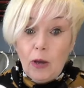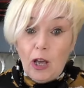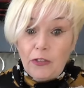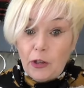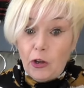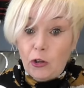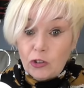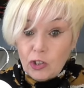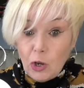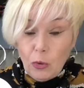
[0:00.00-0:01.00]
But I
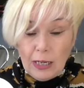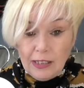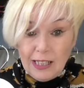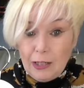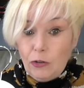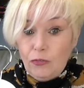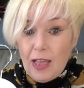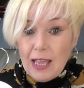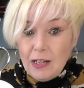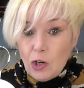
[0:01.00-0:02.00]
thought, so like yellow
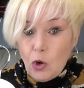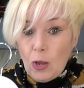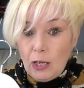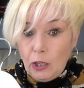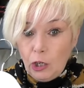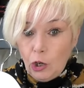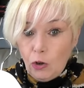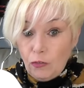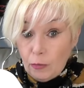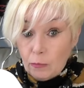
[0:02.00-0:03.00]
for endo, I
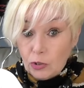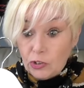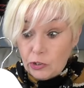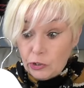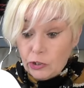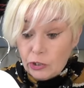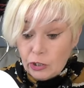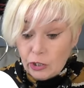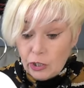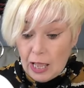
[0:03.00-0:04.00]
love mustard.
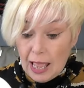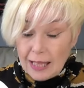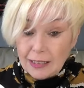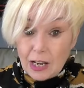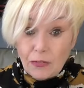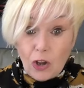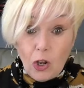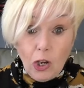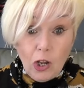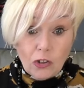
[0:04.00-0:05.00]
And I've
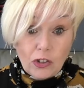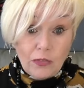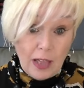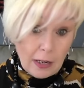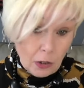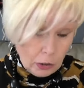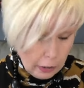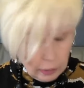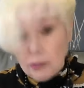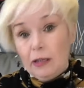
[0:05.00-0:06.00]
got lots of that
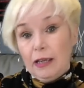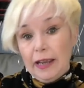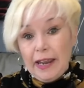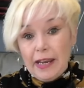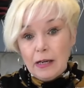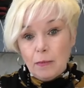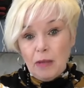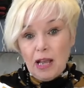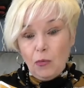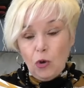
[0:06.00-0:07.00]
colour in
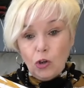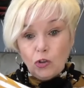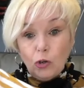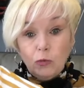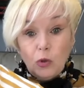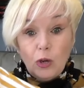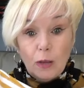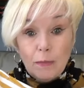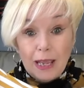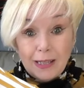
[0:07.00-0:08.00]
my wardrobe so
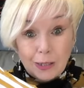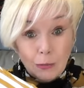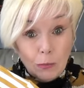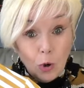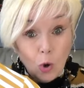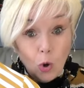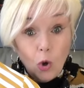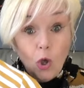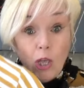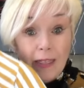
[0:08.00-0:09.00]
I can make some
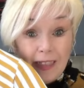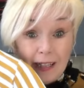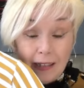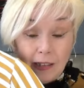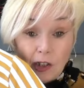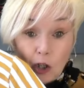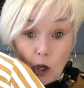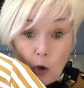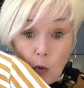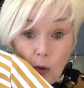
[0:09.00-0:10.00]
more things to
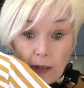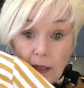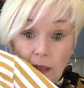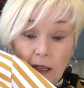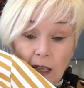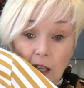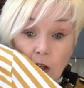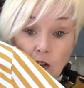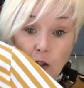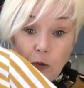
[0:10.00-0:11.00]
go with it.
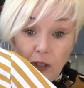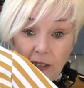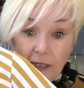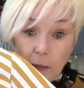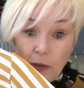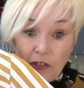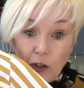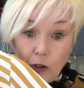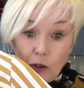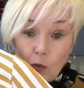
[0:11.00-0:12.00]
So this is the
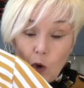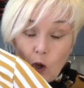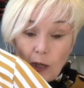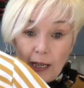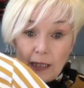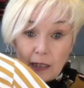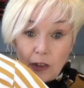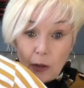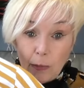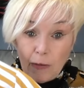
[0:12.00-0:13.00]
first one.
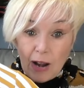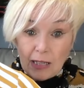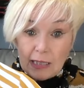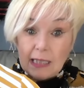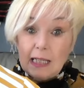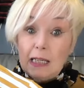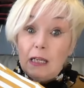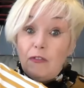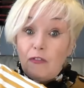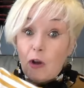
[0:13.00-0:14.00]
It's the Miranda
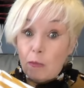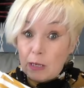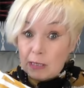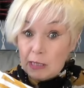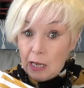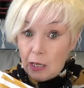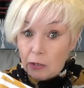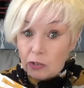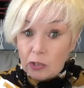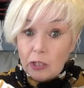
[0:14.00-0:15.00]
tee from
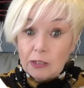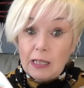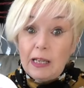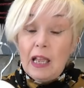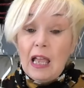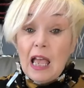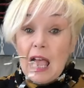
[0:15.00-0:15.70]
Tiana's Closet